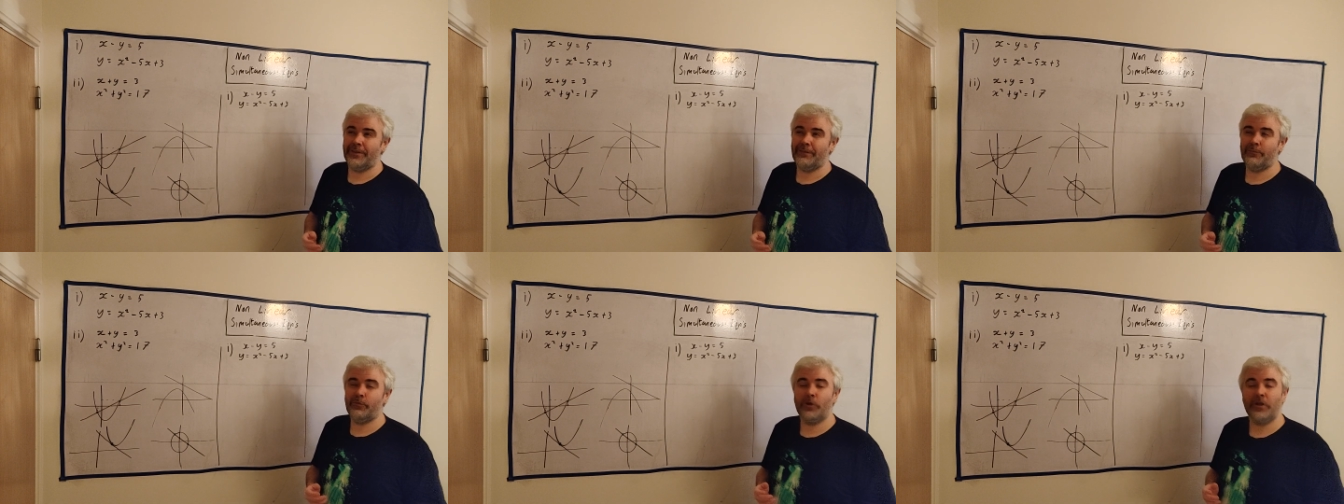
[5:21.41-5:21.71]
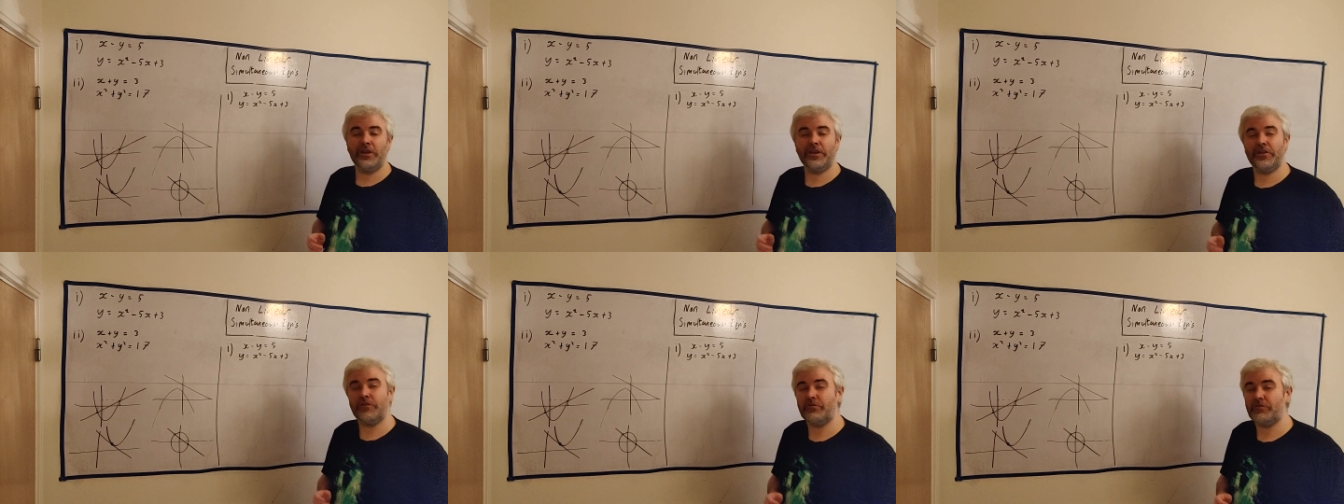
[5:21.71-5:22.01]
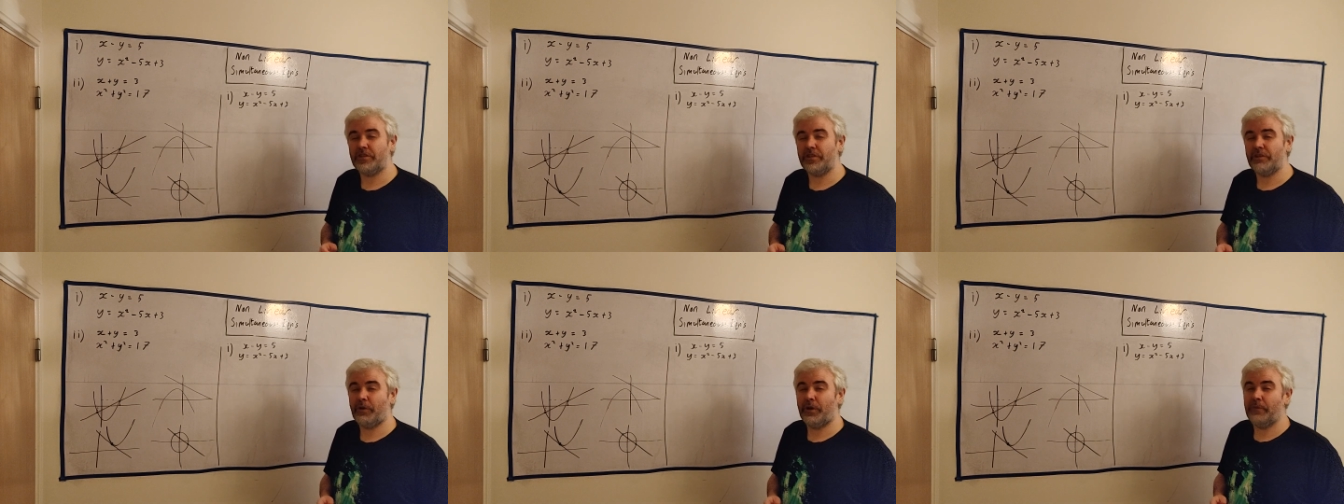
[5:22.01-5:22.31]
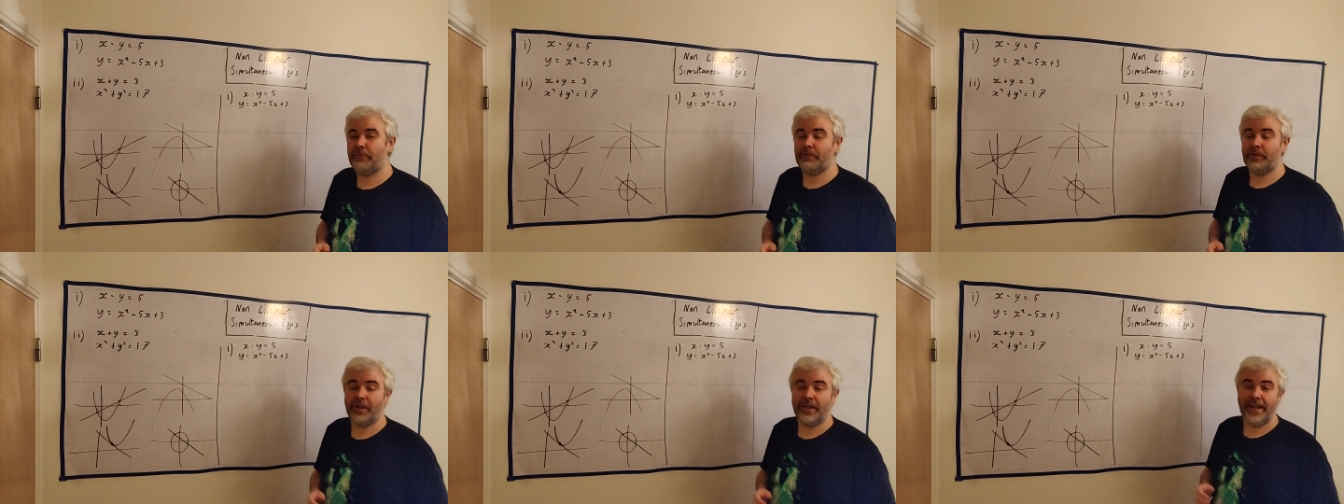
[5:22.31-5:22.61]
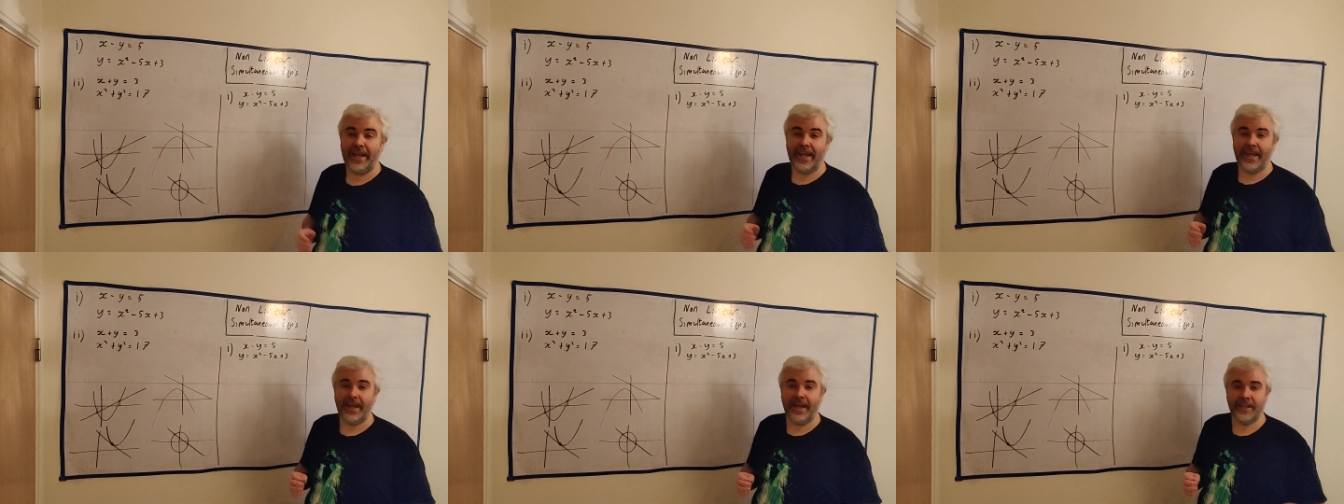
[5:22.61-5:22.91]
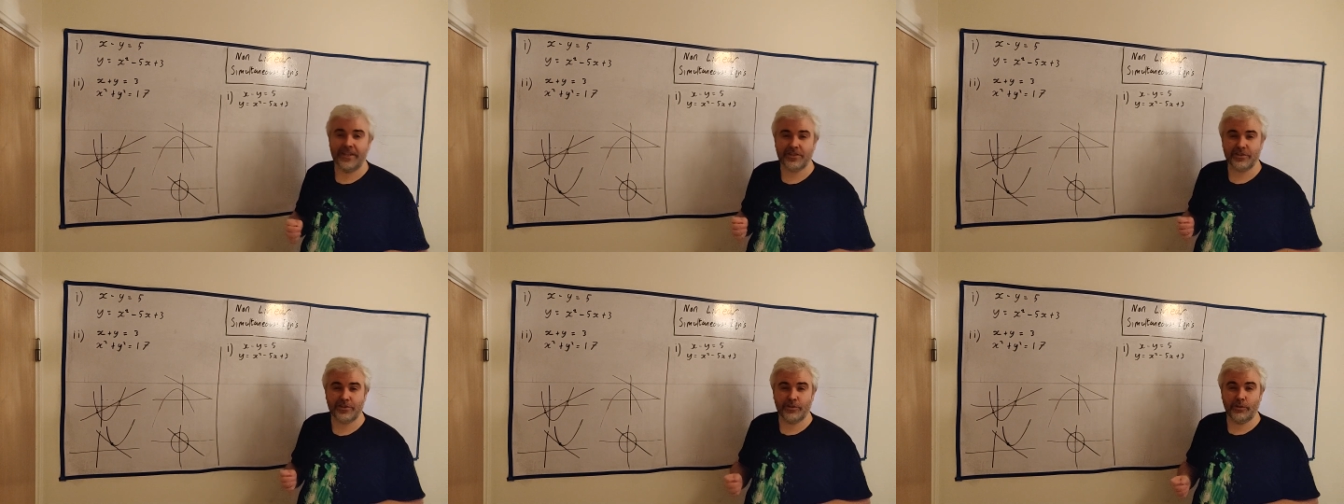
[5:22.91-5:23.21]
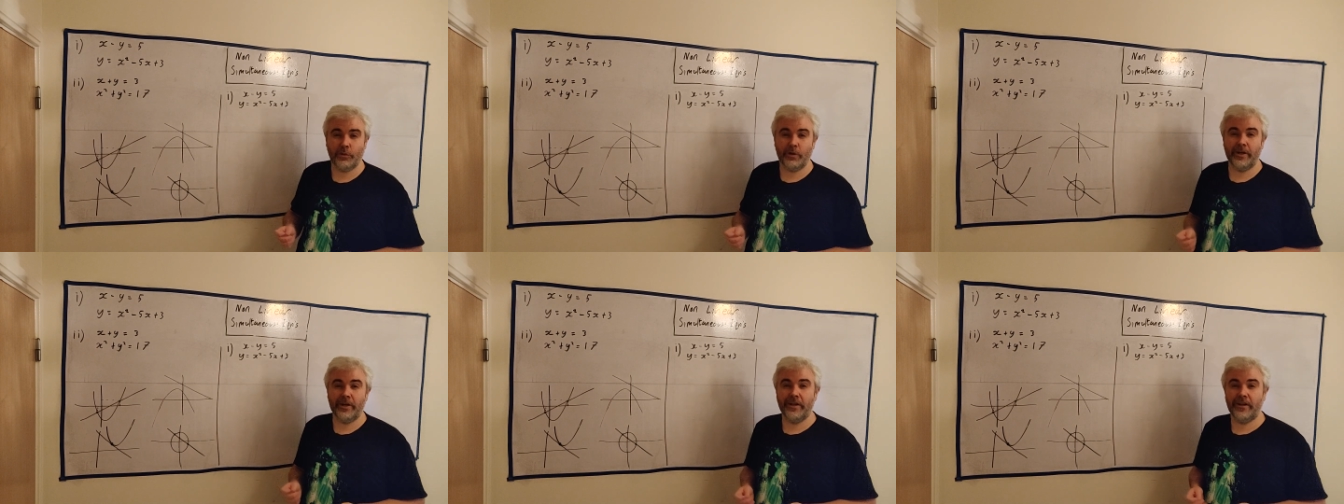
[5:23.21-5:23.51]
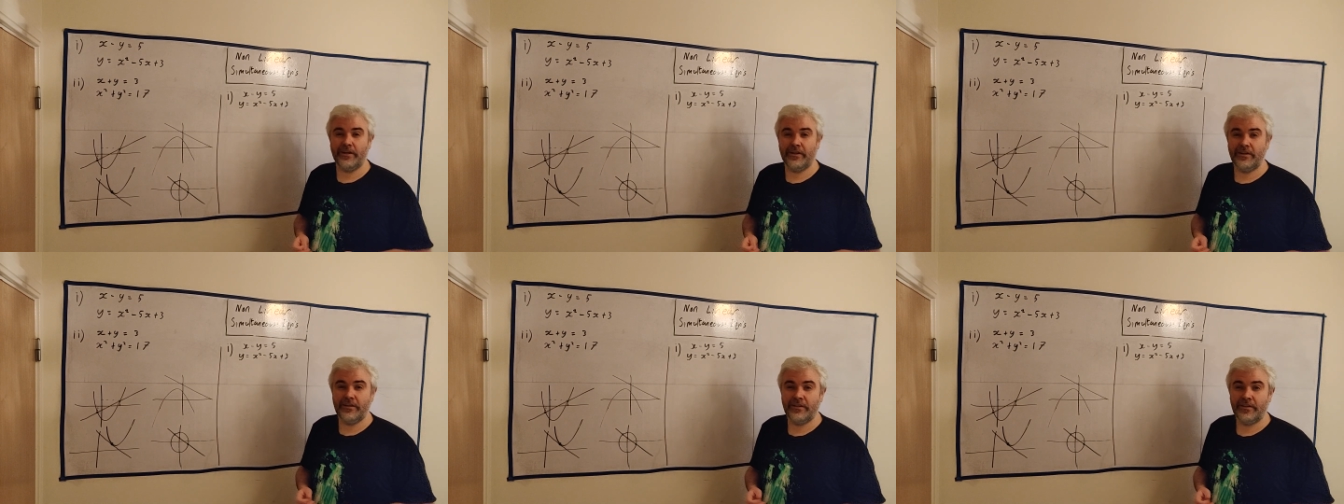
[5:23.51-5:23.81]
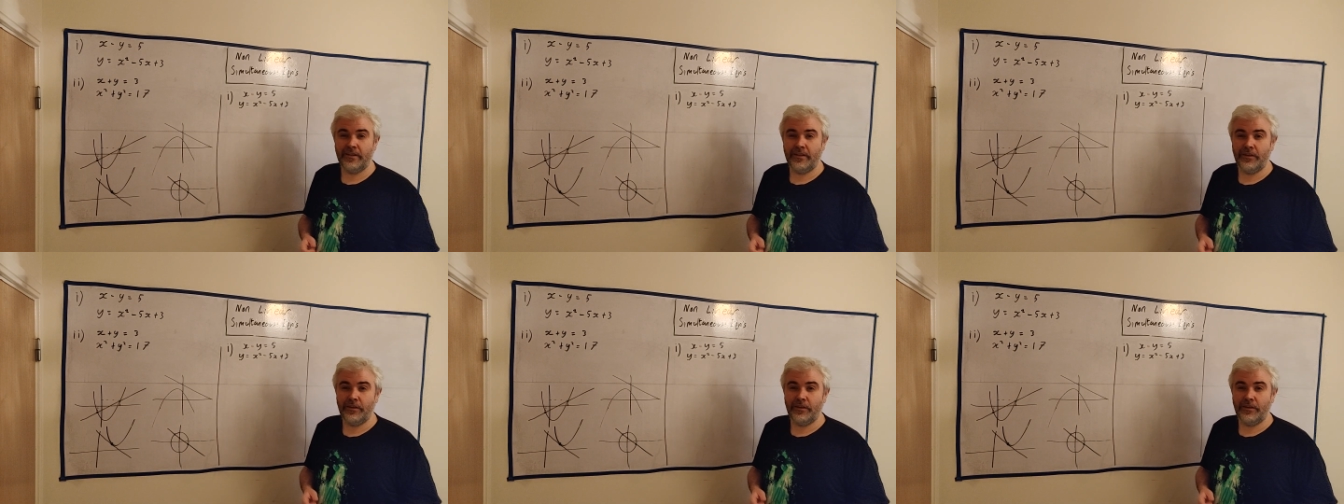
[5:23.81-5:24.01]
wouldn't usually want to put a squared